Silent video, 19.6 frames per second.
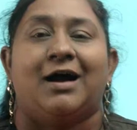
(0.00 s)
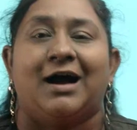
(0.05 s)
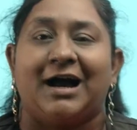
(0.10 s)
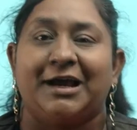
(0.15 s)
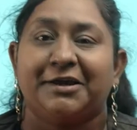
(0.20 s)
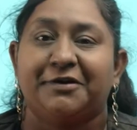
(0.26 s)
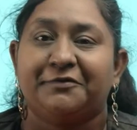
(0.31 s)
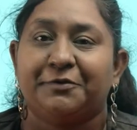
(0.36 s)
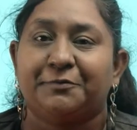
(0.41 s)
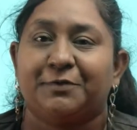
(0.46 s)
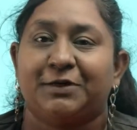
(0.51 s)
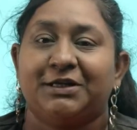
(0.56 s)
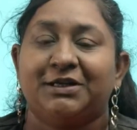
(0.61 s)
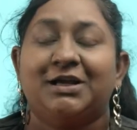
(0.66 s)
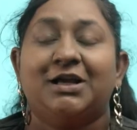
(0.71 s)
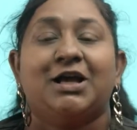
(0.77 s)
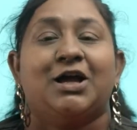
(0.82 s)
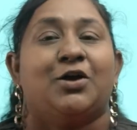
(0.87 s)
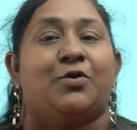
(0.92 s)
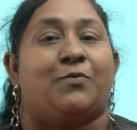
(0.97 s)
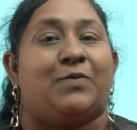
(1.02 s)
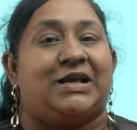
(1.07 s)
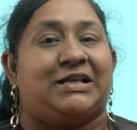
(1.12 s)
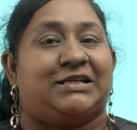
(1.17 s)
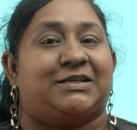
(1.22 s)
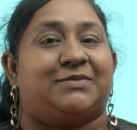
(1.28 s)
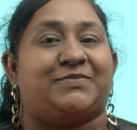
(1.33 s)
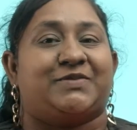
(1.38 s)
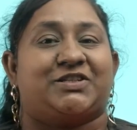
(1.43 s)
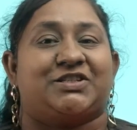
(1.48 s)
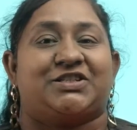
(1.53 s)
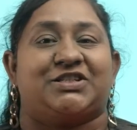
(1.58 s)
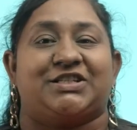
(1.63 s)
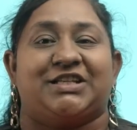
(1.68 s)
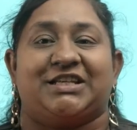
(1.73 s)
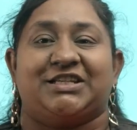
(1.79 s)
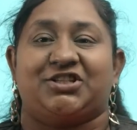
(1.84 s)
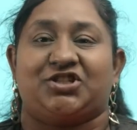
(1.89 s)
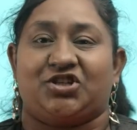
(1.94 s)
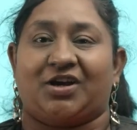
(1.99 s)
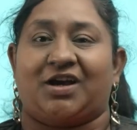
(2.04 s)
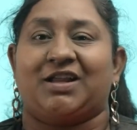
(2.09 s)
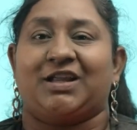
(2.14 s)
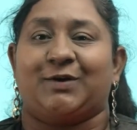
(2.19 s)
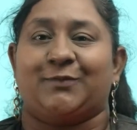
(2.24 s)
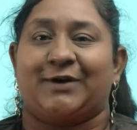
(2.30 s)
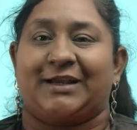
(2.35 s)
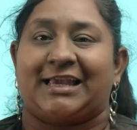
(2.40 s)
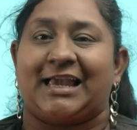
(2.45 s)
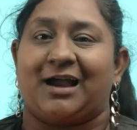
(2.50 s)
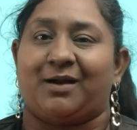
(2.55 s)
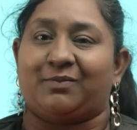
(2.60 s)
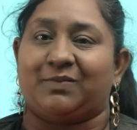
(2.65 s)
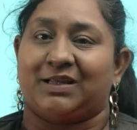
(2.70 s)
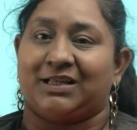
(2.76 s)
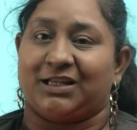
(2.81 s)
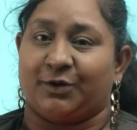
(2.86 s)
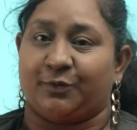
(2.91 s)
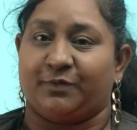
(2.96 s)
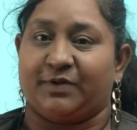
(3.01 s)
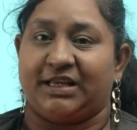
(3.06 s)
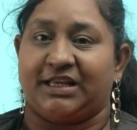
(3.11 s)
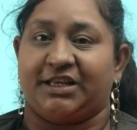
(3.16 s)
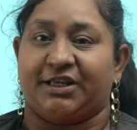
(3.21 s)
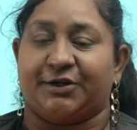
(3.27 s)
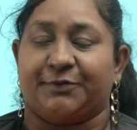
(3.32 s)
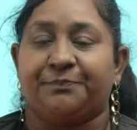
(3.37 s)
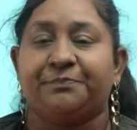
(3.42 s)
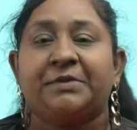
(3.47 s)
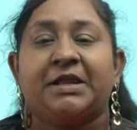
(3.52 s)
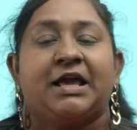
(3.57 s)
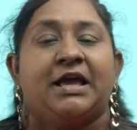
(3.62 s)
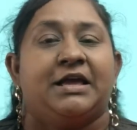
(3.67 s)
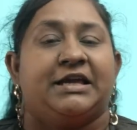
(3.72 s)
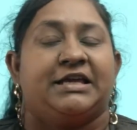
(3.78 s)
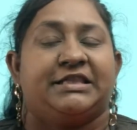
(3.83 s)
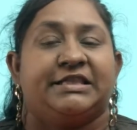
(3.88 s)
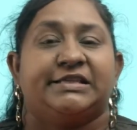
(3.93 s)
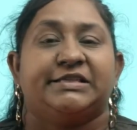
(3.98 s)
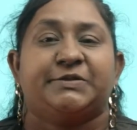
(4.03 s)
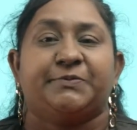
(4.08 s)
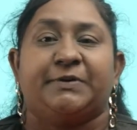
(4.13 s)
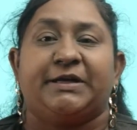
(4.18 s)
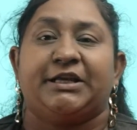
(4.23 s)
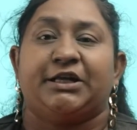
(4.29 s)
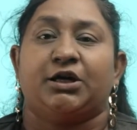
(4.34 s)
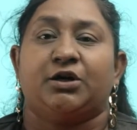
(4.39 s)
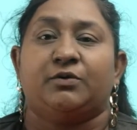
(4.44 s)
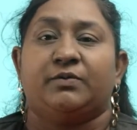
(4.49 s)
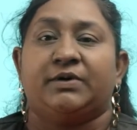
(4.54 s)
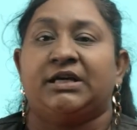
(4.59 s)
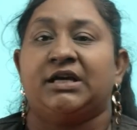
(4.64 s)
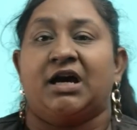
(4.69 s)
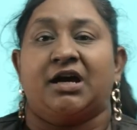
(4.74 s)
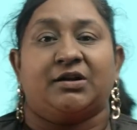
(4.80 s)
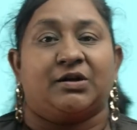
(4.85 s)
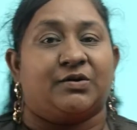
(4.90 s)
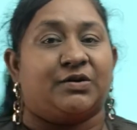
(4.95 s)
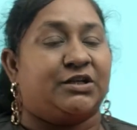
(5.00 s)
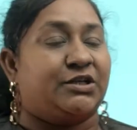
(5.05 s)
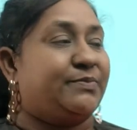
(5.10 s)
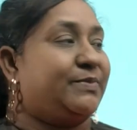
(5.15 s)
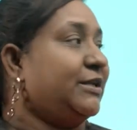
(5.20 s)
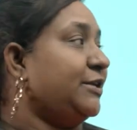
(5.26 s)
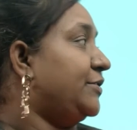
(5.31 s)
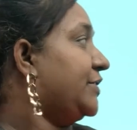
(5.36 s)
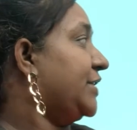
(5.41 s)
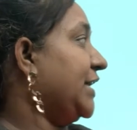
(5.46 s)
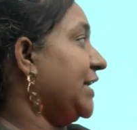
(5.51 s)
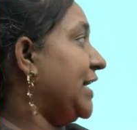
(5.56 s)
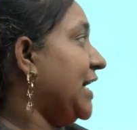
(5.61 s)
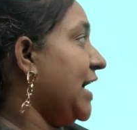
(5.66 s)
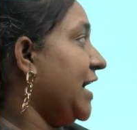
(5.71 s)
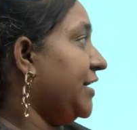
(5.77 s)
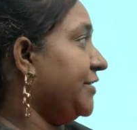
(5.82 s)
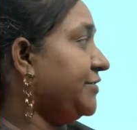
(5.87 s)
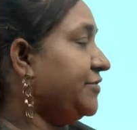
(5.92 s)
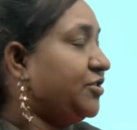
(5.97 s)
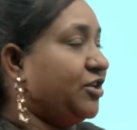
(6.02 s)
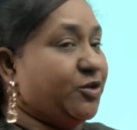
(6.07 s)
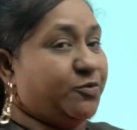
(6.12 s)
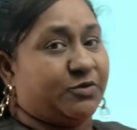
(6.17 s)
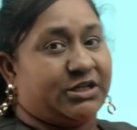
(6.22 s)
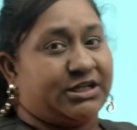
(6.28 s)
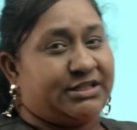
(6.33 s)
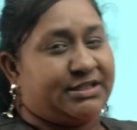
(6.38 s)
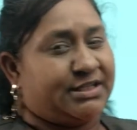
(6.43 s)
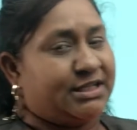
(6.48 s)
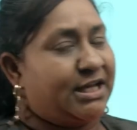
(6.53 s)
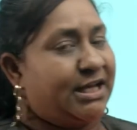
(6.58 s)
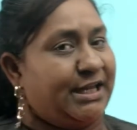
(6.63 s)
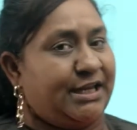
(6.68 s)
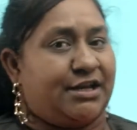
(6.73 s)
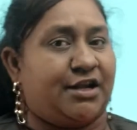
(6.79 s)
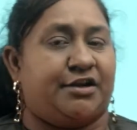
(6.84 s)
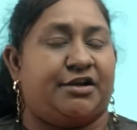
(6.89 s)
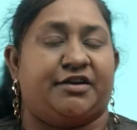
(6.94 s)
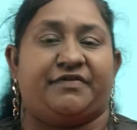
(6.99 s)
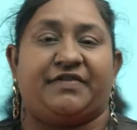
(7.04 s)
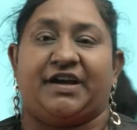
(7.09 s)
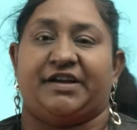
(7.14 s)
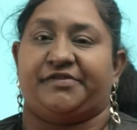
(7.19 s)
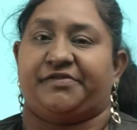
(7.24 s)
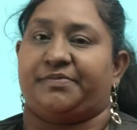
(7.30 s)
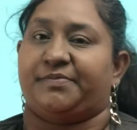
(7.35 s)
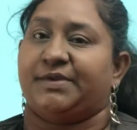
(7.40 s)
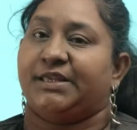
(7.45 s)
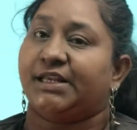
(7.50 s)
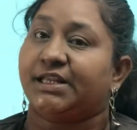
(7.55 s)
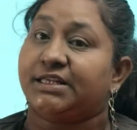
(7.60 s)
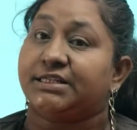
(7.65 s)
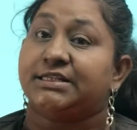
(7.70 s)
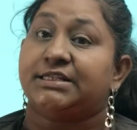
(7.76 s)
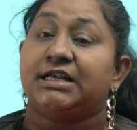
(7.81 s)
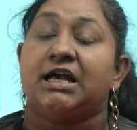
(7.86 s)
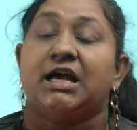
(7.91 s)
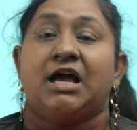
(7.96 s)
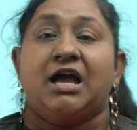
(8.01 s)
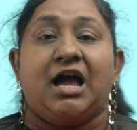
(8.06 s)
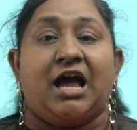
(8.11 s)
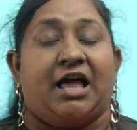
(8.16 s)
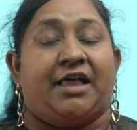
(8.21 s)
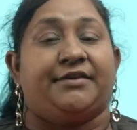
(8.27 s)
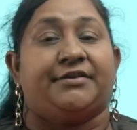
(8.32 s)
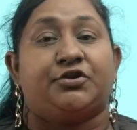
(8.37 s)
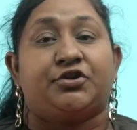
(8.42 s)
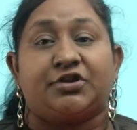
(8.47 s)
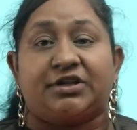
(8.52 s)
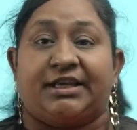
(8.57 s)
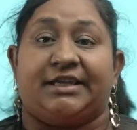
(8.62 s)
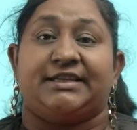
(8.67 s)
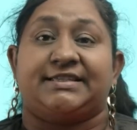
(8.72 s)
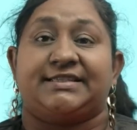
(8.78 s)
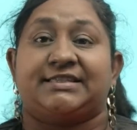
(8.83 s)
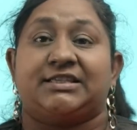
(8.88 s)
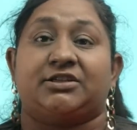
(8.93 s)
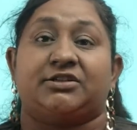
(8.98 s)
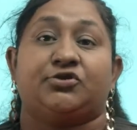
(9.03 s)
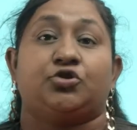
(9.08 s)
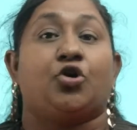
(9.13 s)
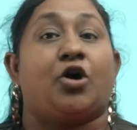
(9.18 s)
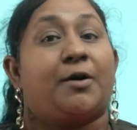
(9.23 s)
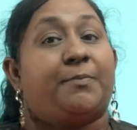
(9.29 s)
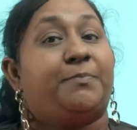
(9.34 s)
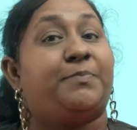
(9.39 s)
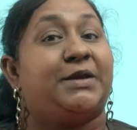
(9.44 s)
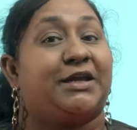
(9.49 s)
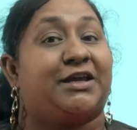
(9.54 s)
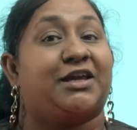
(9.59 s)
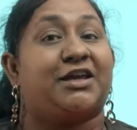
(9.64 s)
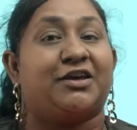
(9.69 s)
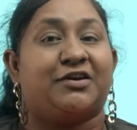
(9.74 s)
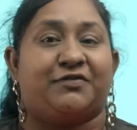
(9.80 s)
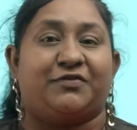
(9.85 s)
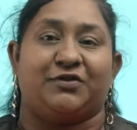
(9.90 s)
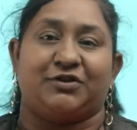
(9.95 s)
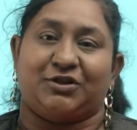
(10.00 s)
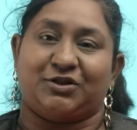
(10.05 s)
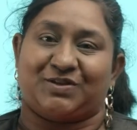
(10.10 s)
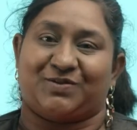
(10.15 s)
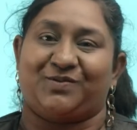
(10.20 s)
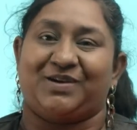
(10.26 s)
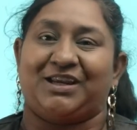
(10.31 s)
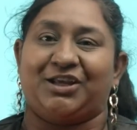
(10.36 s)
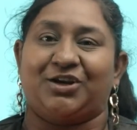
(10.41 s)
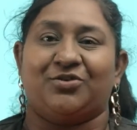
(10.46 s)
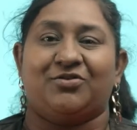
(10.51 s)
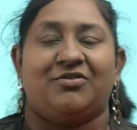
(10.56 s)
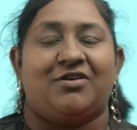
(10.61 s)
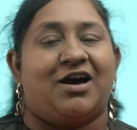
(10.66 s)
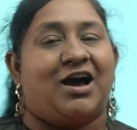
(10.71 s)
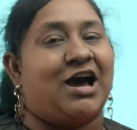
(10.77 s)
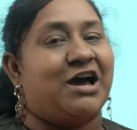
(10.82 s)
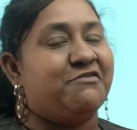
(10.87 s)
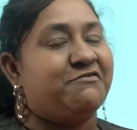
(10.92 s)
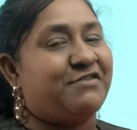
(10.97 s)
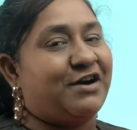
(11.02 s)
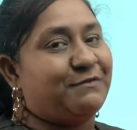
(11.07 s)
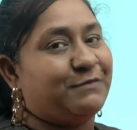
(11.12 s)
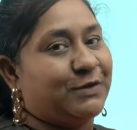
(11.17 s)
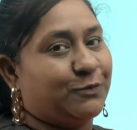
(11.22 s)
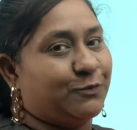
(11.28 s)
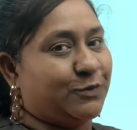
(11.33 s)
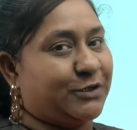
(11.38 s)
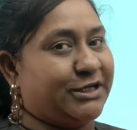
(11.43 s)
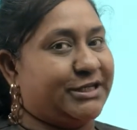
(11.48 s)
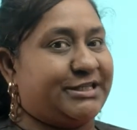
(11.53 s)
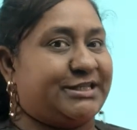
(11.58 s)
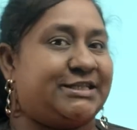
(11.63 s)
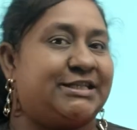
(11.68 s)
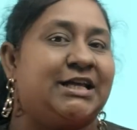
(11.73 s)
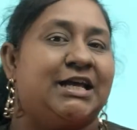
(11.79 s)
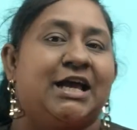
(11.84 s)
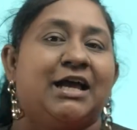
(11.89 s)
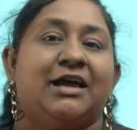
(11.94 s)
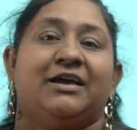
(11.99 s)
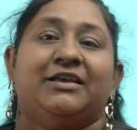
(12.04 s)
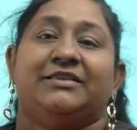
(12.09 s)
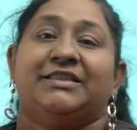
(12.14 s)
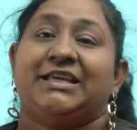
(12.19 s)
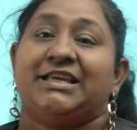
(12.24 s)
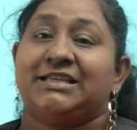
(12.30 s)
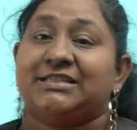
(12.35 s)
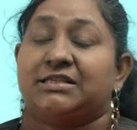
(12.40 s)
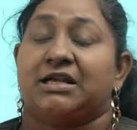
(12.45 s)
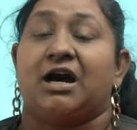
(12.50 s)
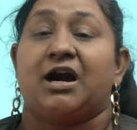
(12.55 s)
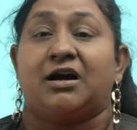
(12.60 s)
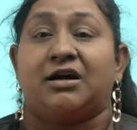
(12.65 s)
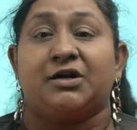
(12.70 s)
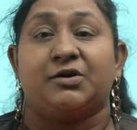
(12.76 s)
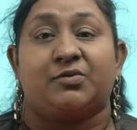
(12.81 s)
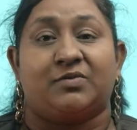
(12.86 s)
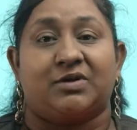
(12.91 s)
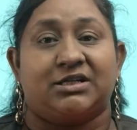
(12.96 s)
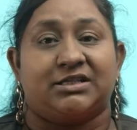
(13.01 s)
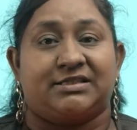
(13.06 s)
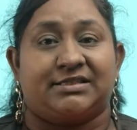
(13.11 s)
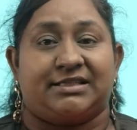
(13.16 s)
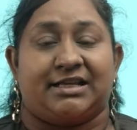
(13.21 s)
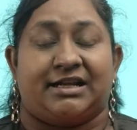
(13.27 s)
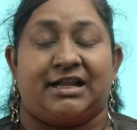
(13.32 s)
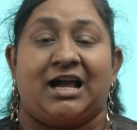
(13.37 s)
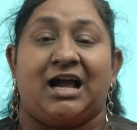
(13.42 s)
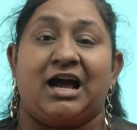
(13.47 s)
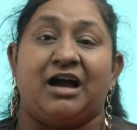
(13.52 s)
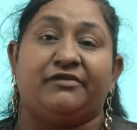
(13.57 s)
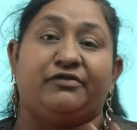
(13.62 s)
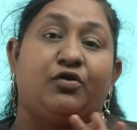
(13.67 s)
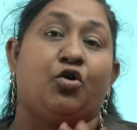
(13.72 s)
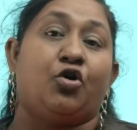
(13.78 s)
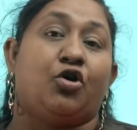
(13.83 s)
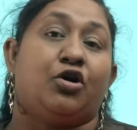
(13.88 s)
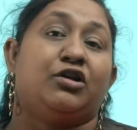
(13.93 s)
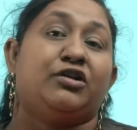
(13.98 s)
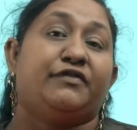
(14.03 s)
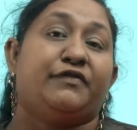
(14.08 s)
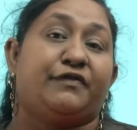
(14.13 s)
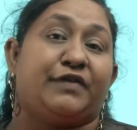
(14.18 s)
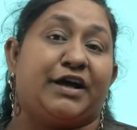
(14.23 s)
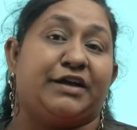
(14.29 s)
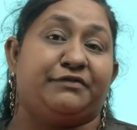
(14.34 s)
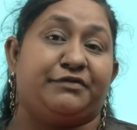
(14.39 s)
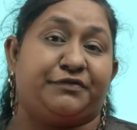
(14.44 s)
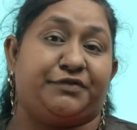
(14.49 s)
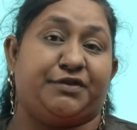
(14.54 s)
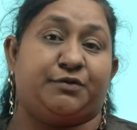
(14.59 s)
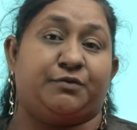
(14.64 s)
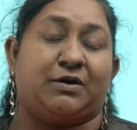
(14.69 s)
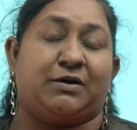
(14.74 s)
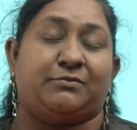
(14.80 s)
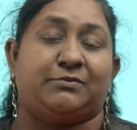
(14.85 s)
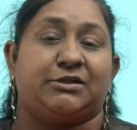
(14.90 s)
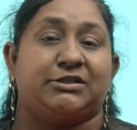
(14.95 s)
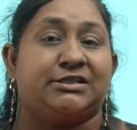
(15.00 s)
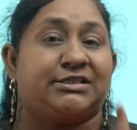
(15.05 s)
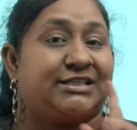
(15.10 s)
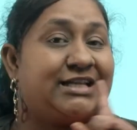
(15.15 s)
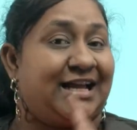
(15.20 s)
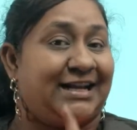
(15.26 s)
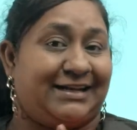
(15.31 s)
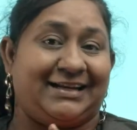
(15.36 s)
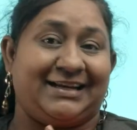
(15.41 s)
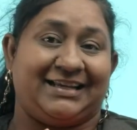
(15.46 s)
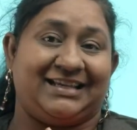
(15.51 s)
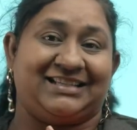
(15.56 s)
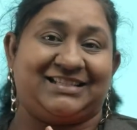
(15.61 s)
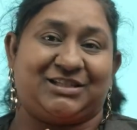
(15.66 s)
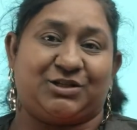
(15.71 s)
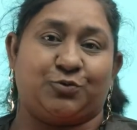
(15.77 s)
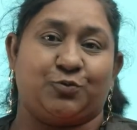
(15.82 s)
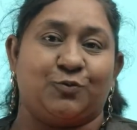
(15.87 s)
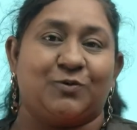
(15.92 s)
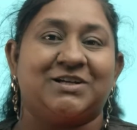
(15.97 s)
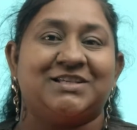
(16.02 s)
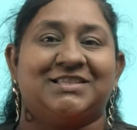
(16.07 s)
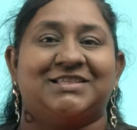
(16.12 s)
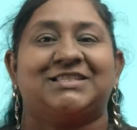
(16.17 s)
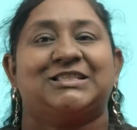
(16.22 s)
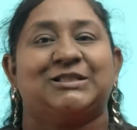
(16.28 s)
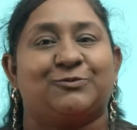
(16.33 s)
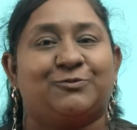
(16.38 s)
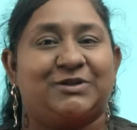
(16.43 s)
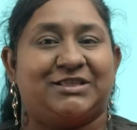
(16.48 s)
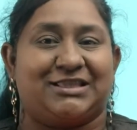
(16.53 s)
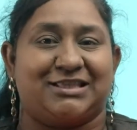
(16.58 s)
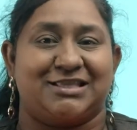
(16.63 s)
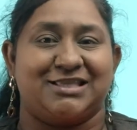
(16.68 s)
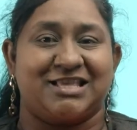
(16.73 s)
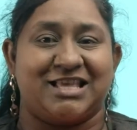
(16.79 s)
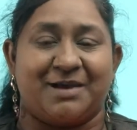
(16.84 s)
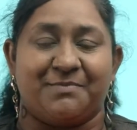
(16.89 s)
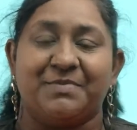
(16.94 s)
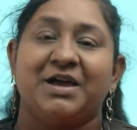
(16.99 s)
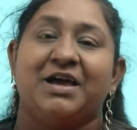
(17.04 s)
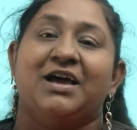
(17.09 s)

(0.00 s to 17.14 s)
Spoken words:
Hi everyone, welcome to today's GRE Vocabulary video. In this video, we are going to be looking at 3 words in under 5 minutes, and today's topic for this video are vowel words. These are words that have all 5 of the vowels at least once within them.